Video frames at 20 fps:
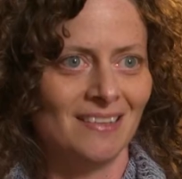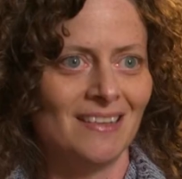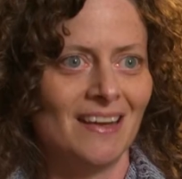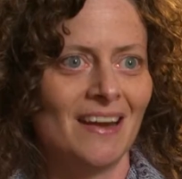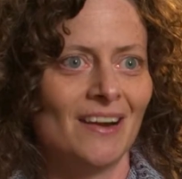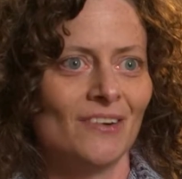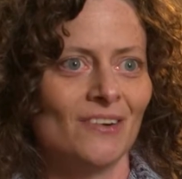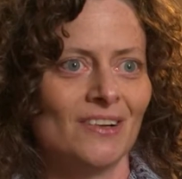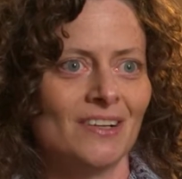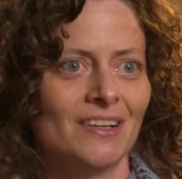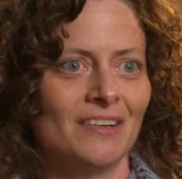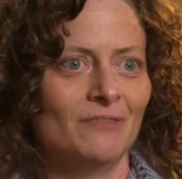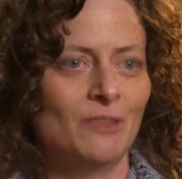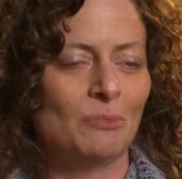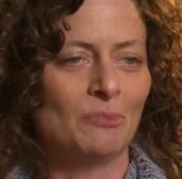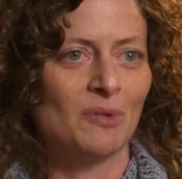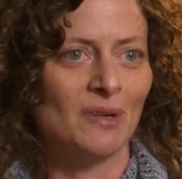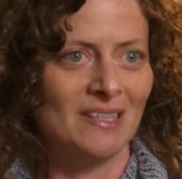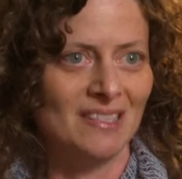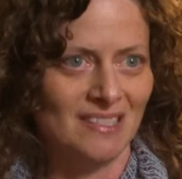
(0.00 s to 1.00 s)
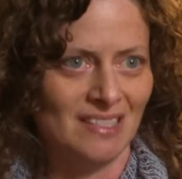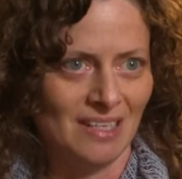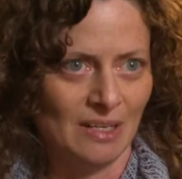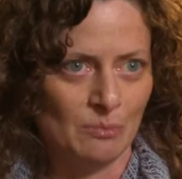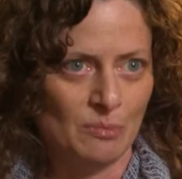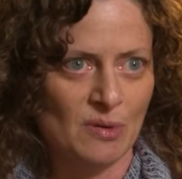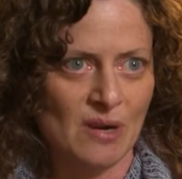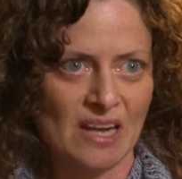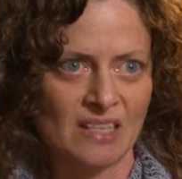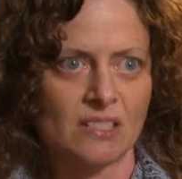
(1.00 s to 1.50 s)
in the era of the
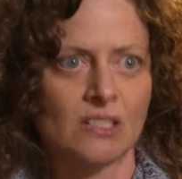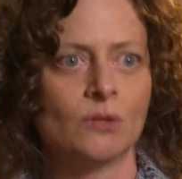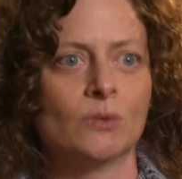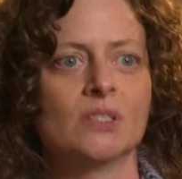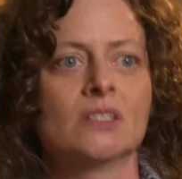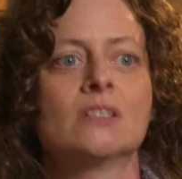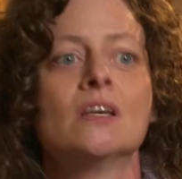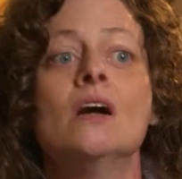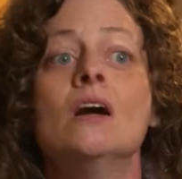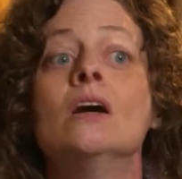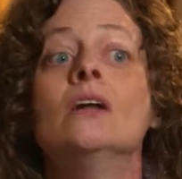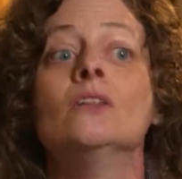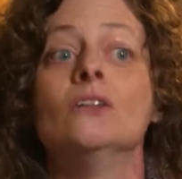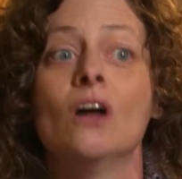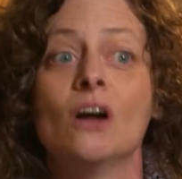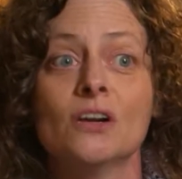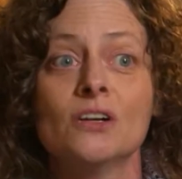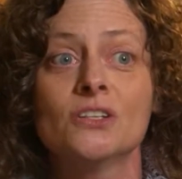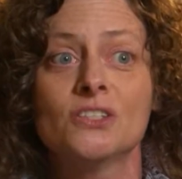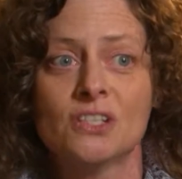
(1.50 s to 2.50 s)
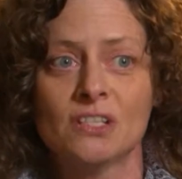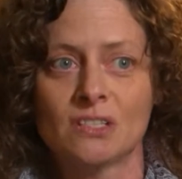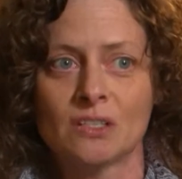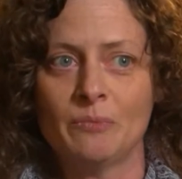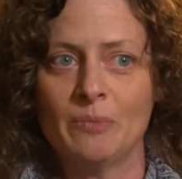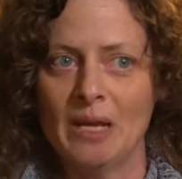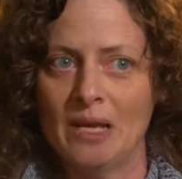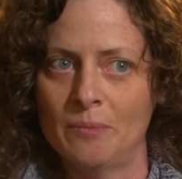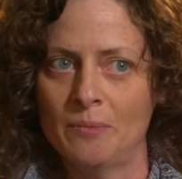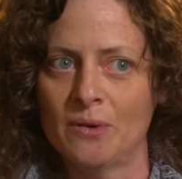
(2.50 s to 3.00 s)
printing press. So it's large sheets
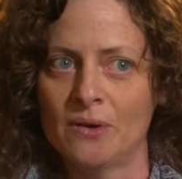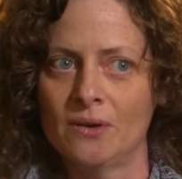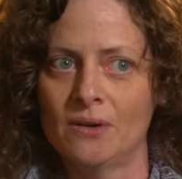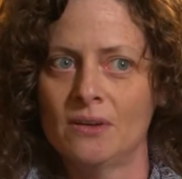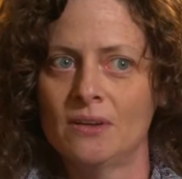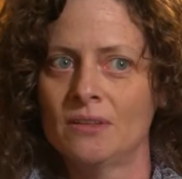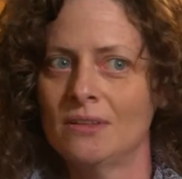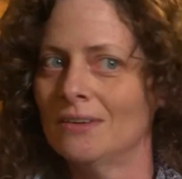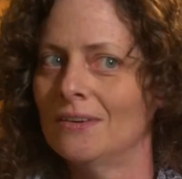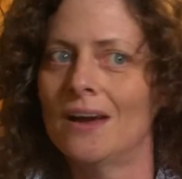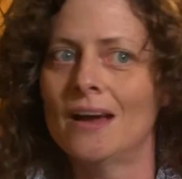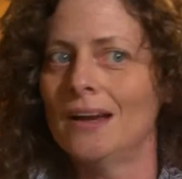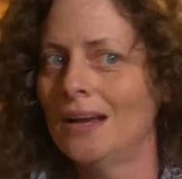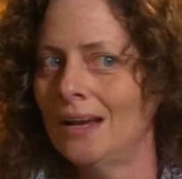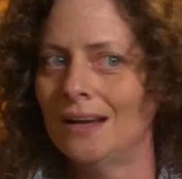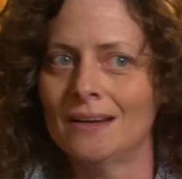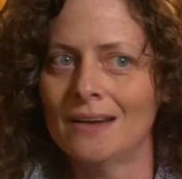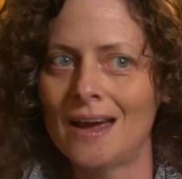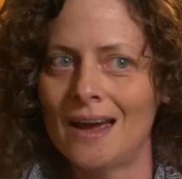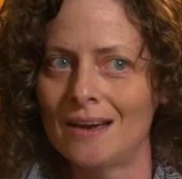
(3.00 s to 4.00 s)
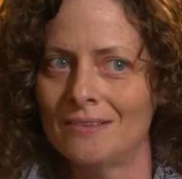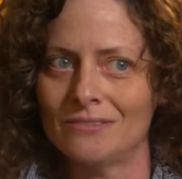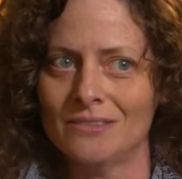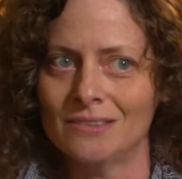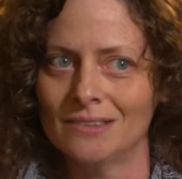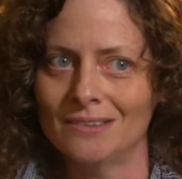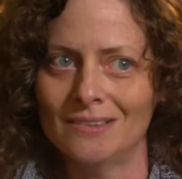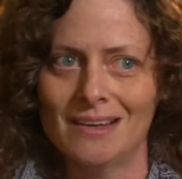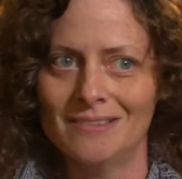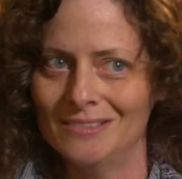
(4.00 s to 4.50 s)
of paper. They're not eight and a half
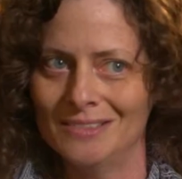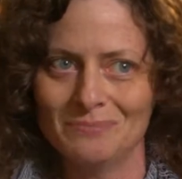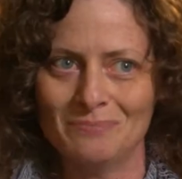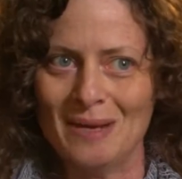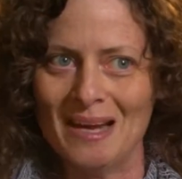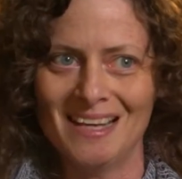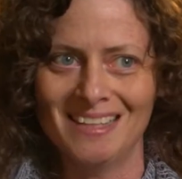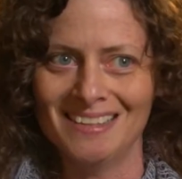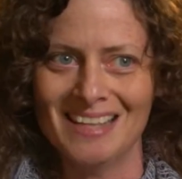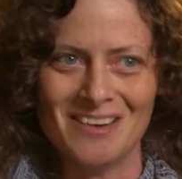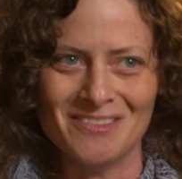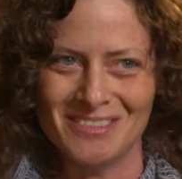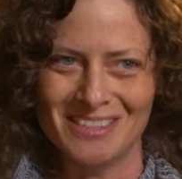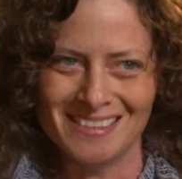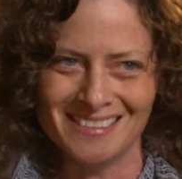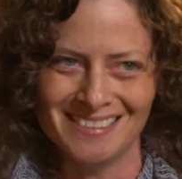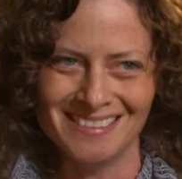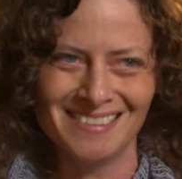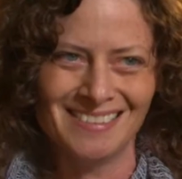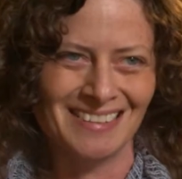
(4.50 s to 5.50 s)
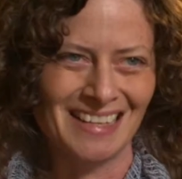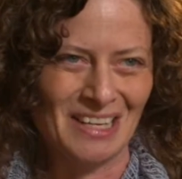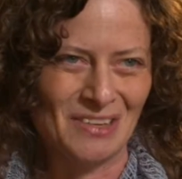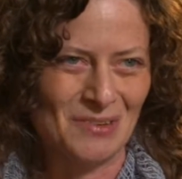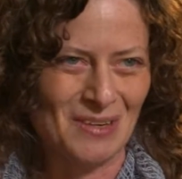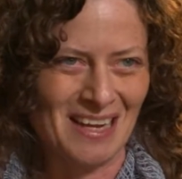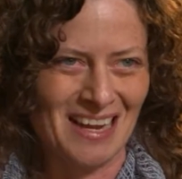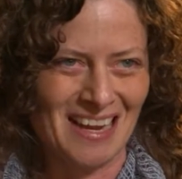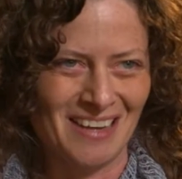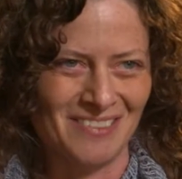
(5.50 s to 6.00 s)
and 11 by 11
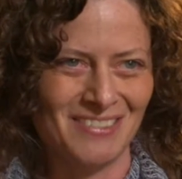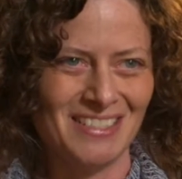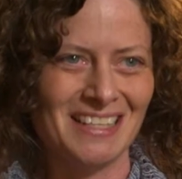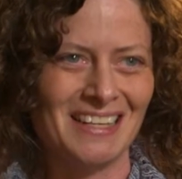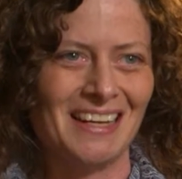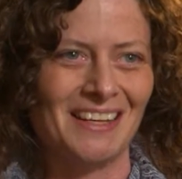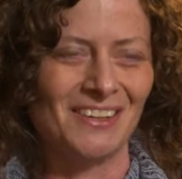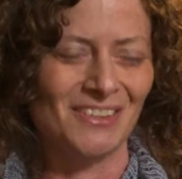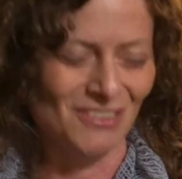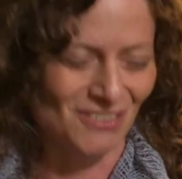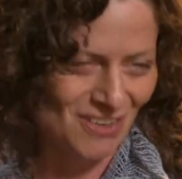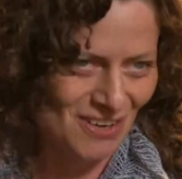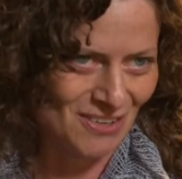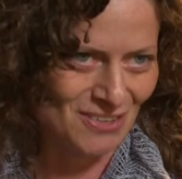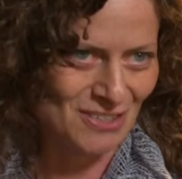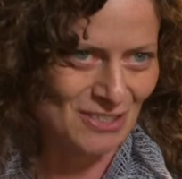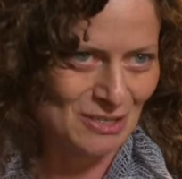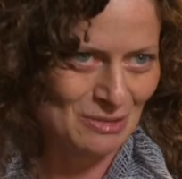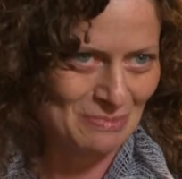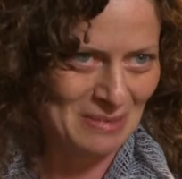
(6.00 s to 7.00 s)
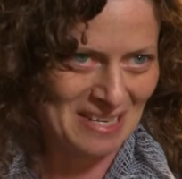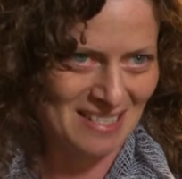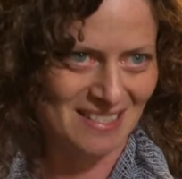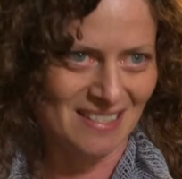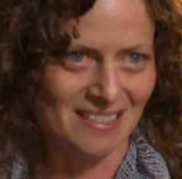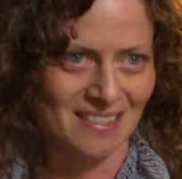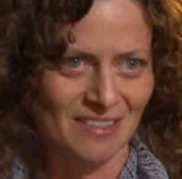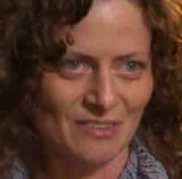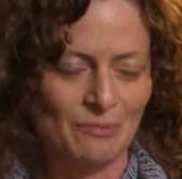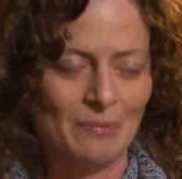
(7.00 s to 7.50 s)
like we have today. They're larger
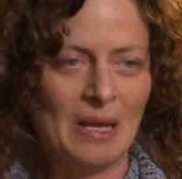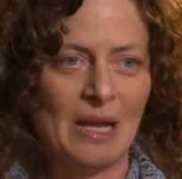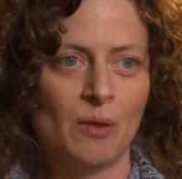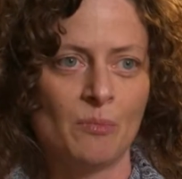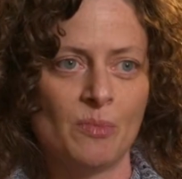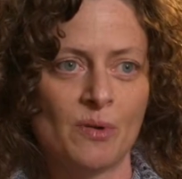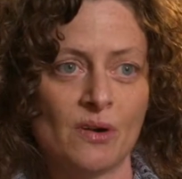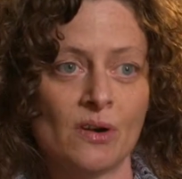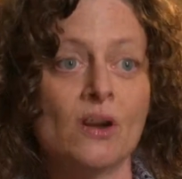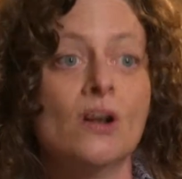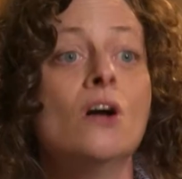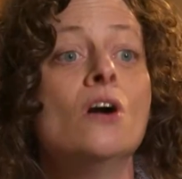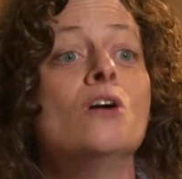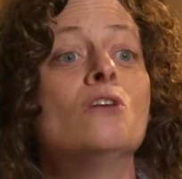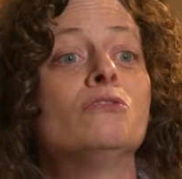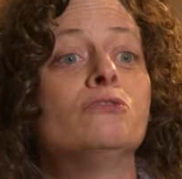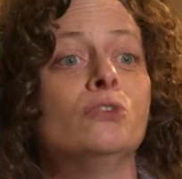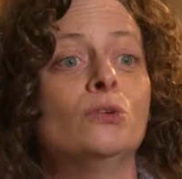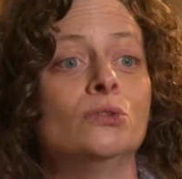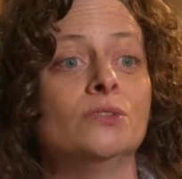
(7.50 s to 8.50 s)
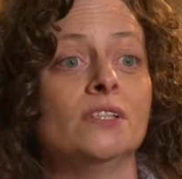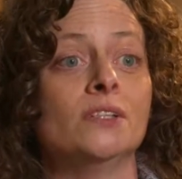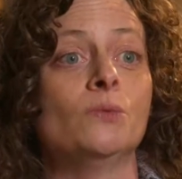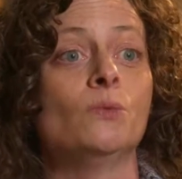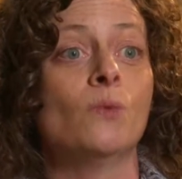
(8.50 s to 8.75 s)
pieces of paper folded